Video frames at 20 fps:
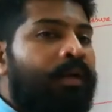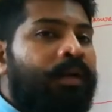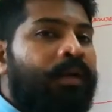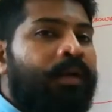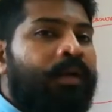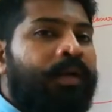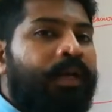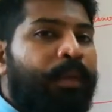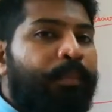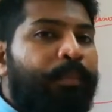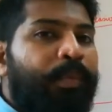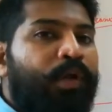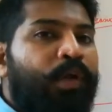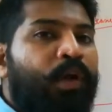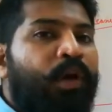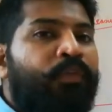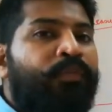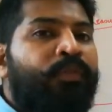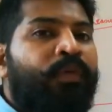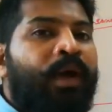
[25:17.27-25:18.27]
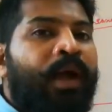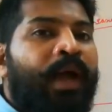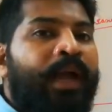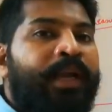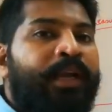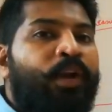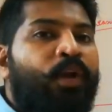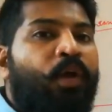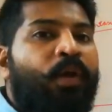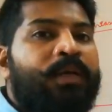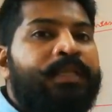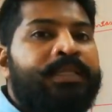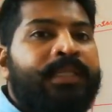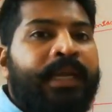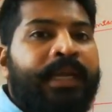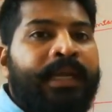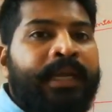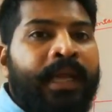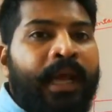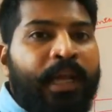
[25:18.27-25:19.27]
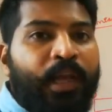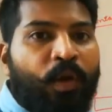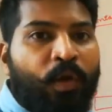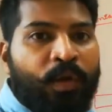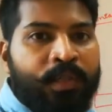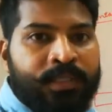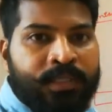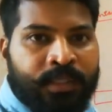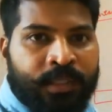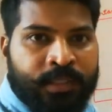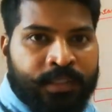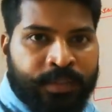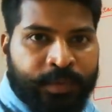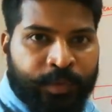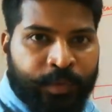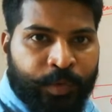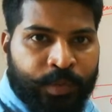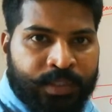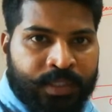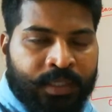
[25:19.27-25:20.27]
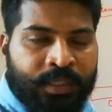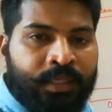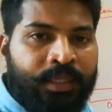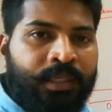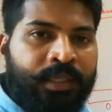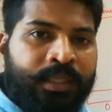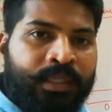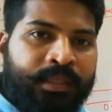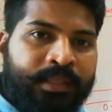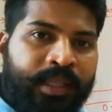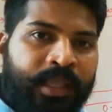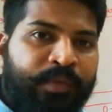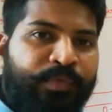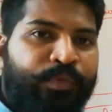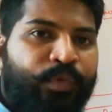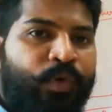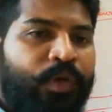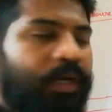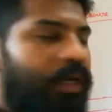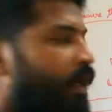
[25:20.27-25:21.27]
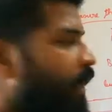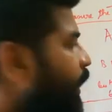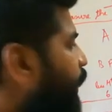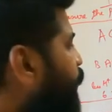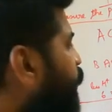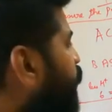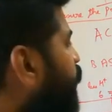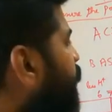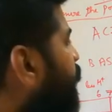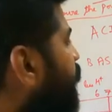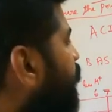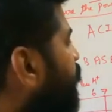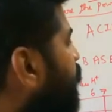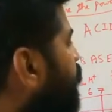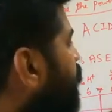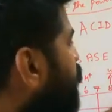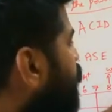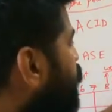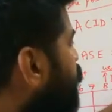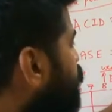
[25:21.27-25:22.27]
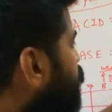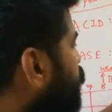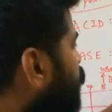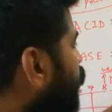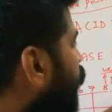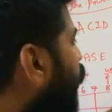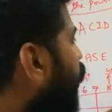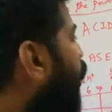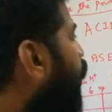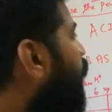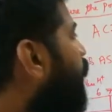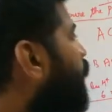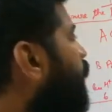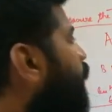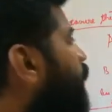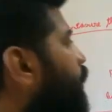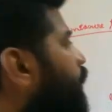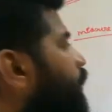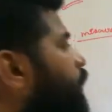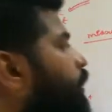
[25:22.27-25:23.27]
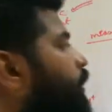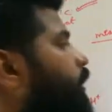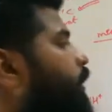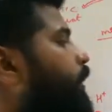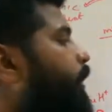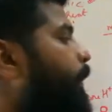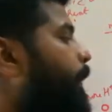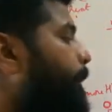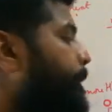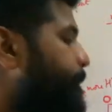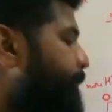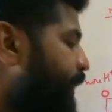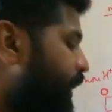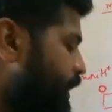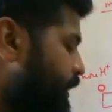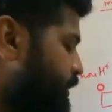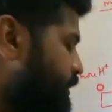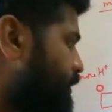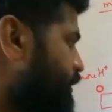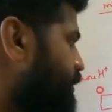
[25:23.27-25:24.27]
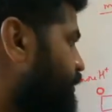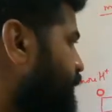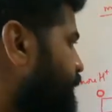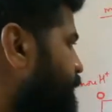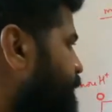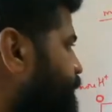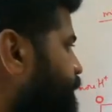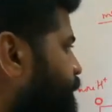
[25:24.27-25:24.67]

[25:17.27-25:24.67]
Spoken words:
number of hydroxide ions in a solution, therefore it would be a strong base.